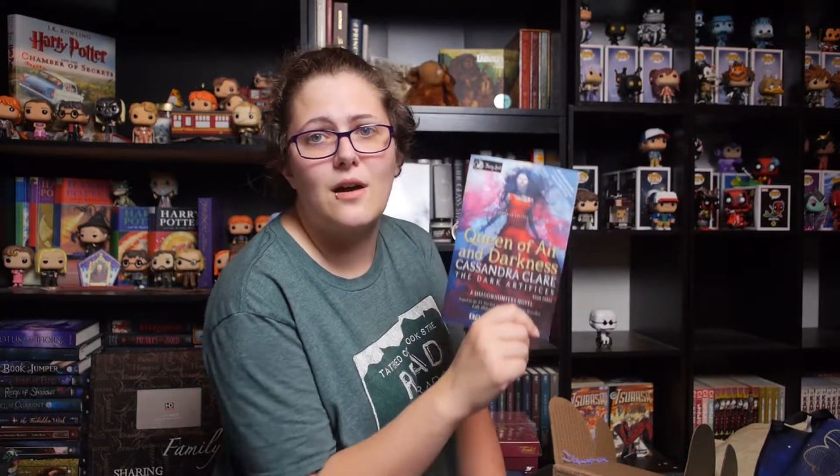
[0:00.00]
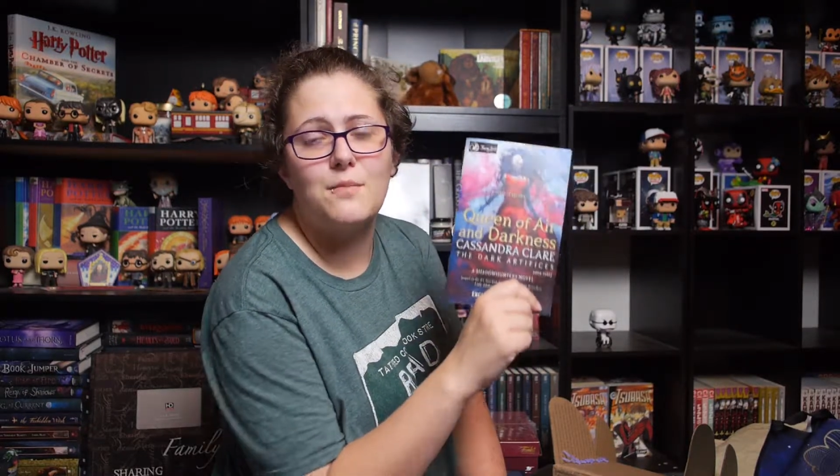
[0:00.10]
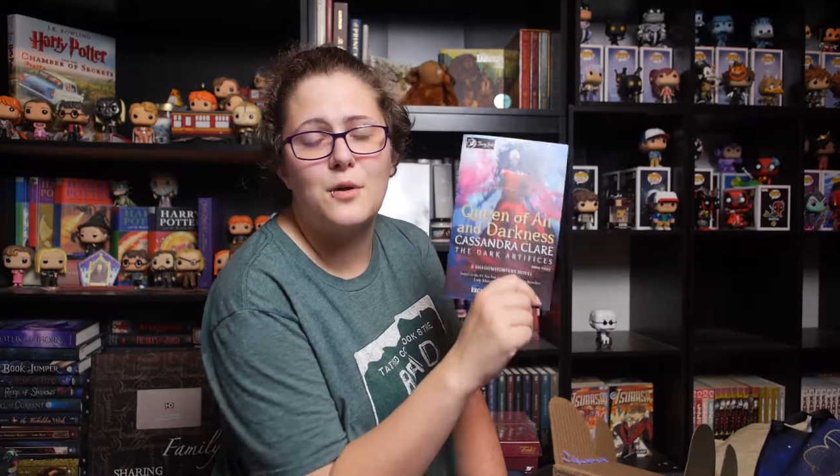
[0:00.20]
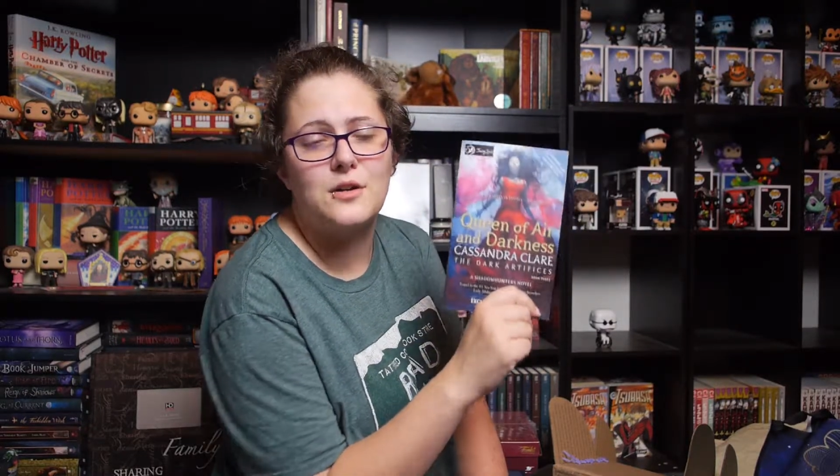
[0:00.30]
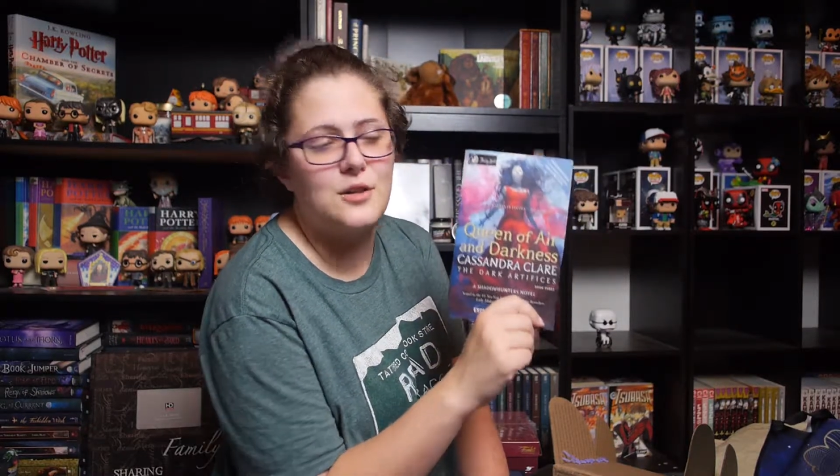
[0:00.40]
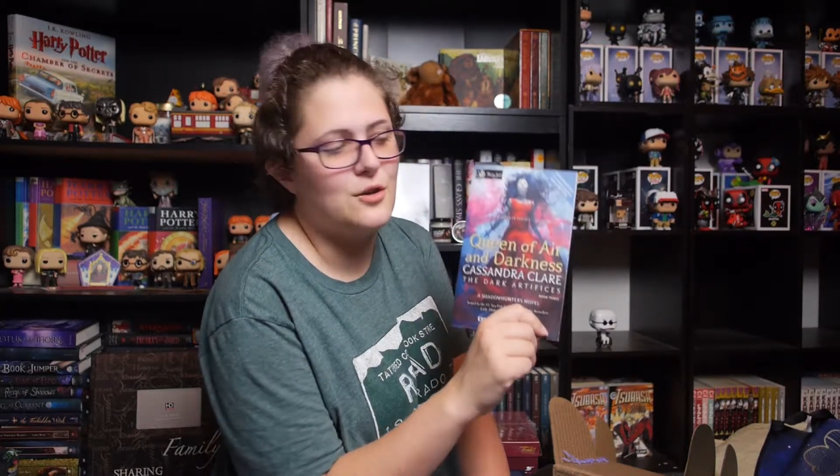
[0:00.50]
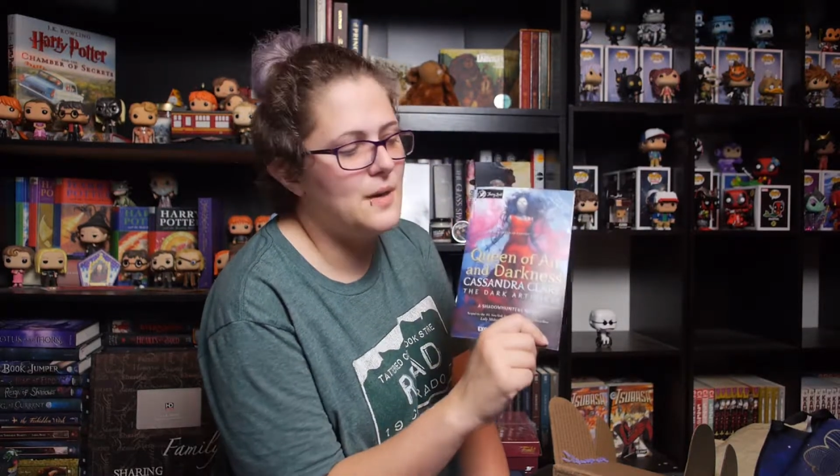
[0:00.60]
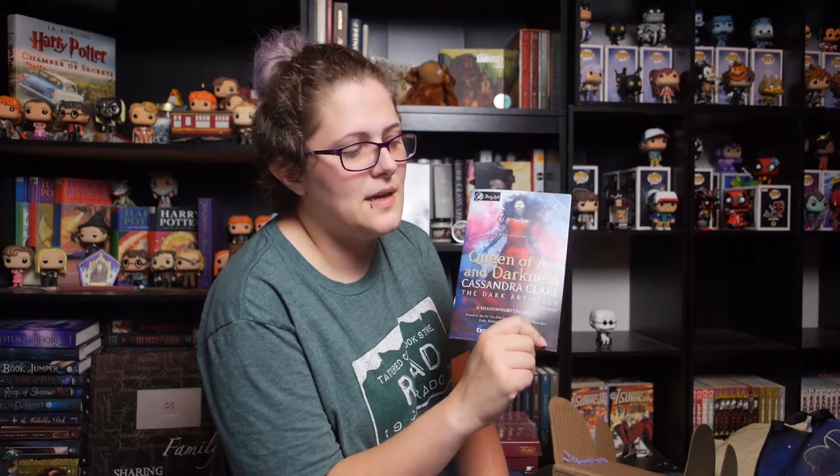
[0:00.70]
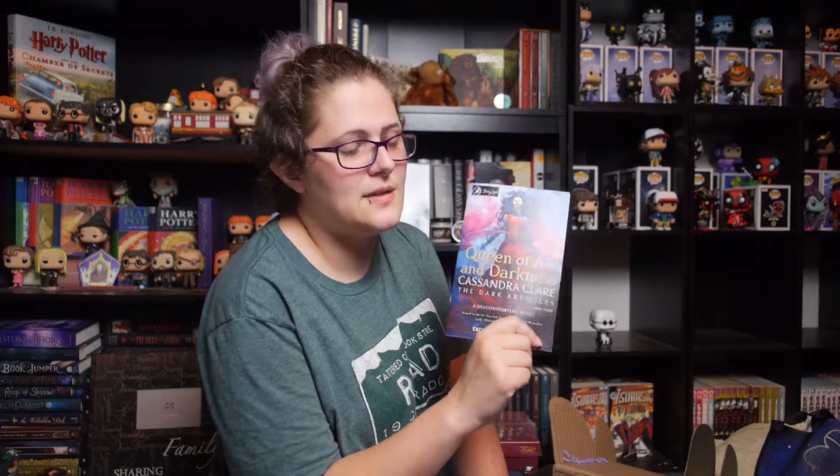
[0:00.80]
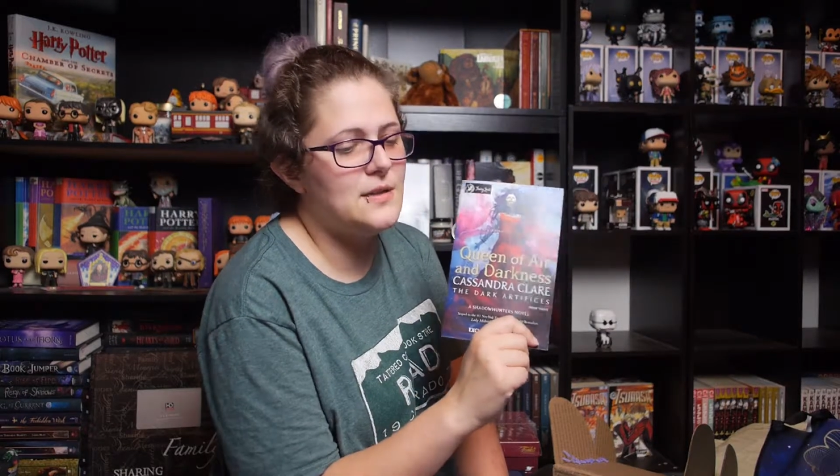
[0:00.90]
on
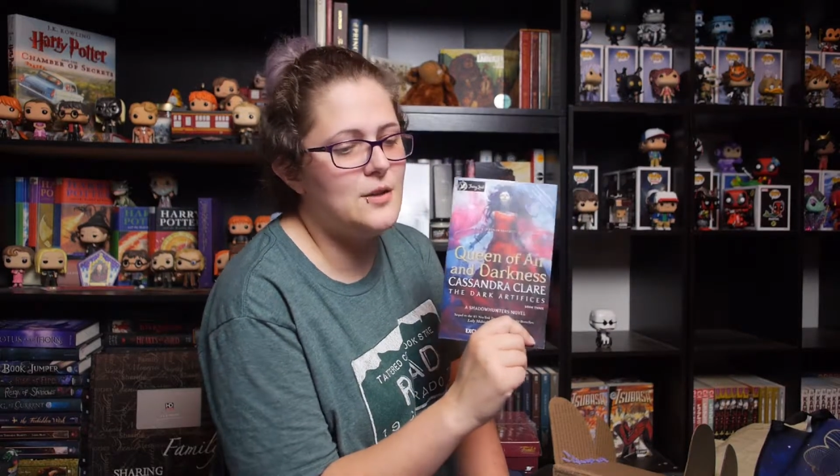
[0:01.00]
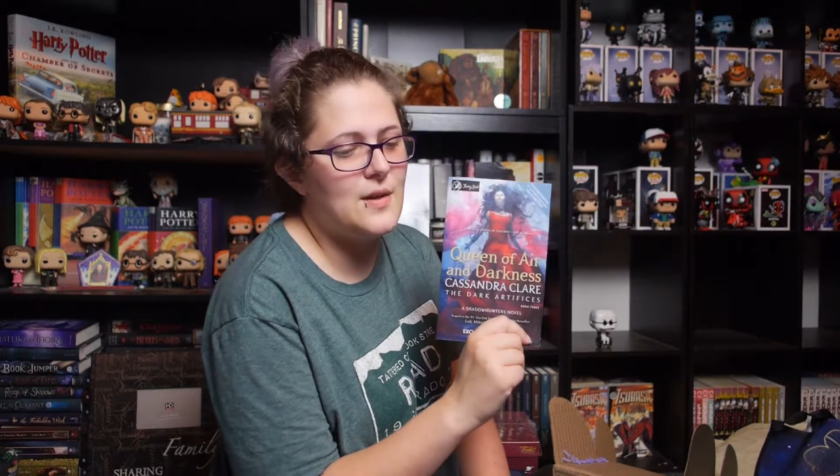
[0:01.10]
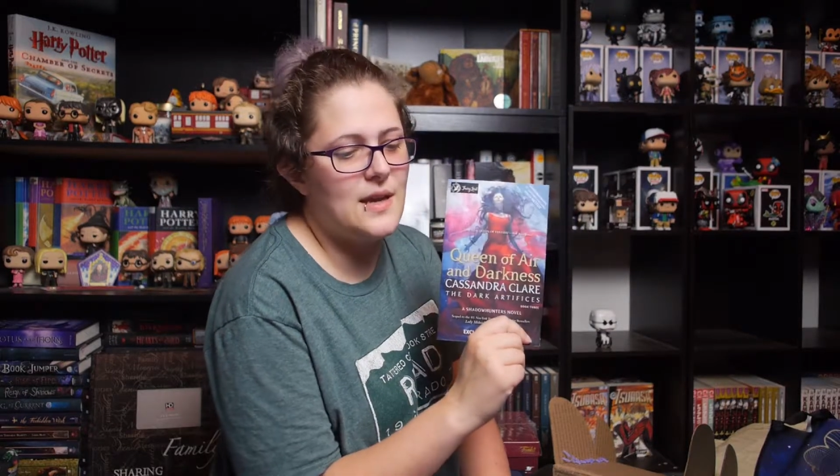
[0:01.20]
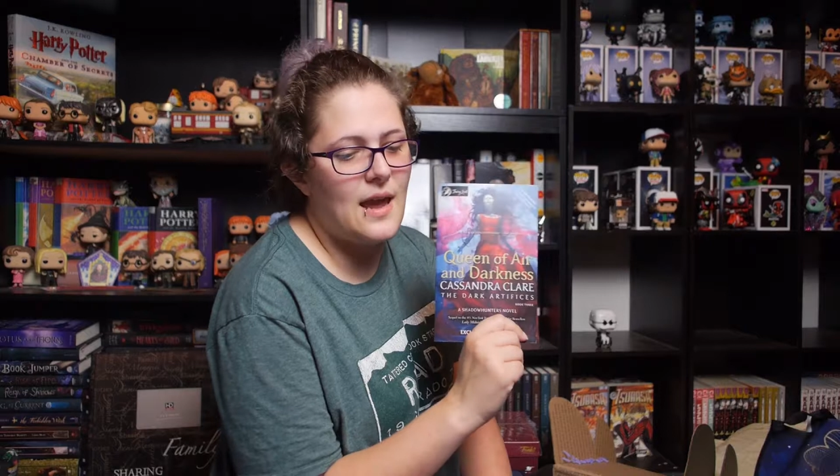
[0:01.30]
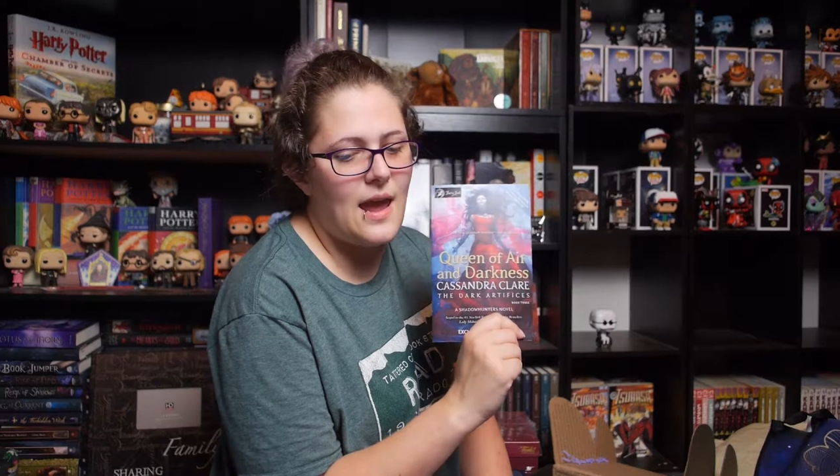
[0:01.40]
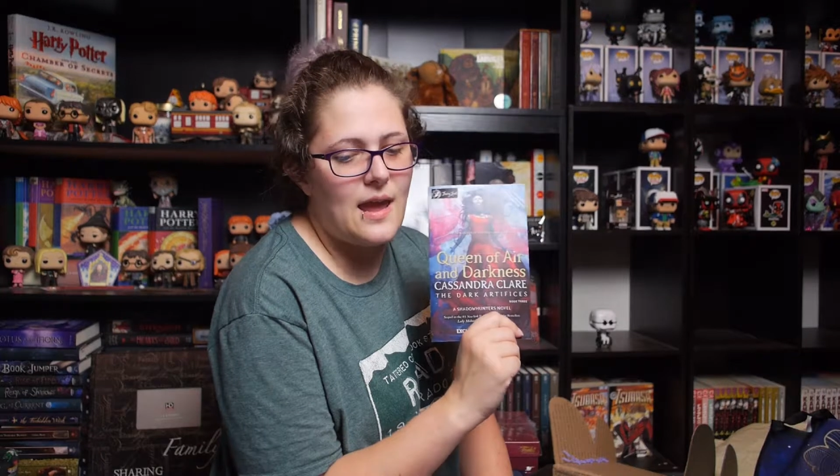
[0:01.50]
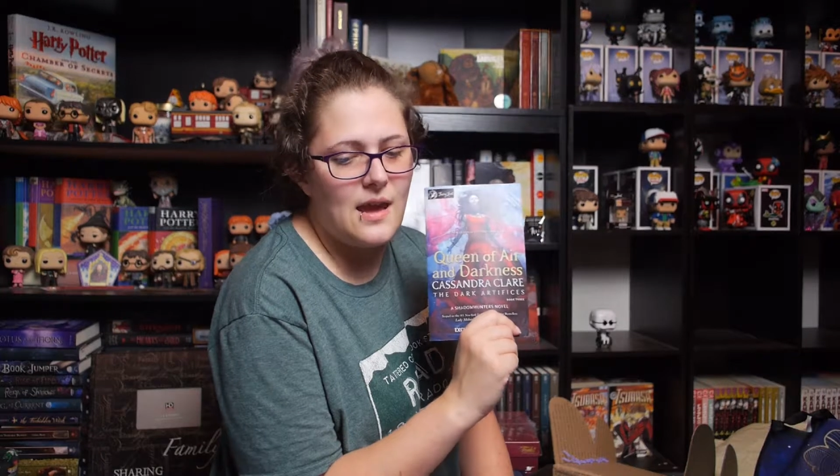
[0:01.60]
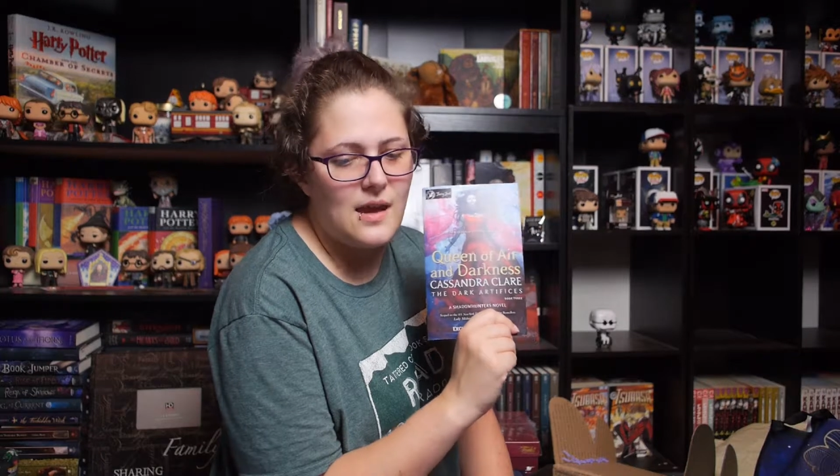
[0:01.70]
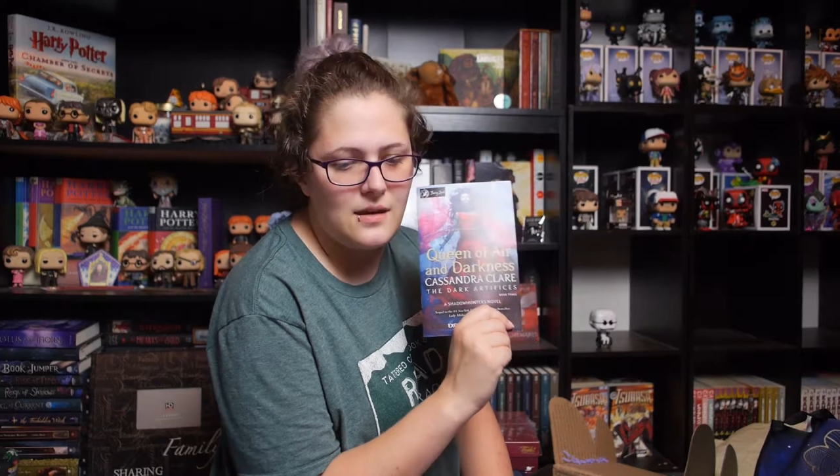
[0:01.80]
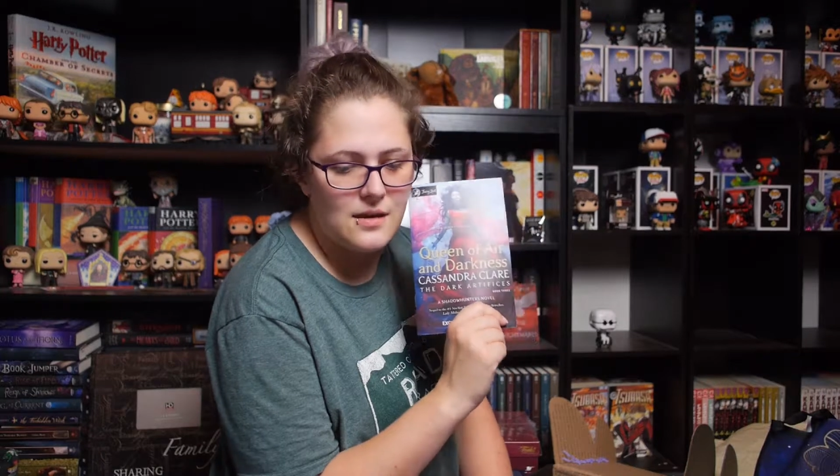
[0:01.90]
BookTube is doing a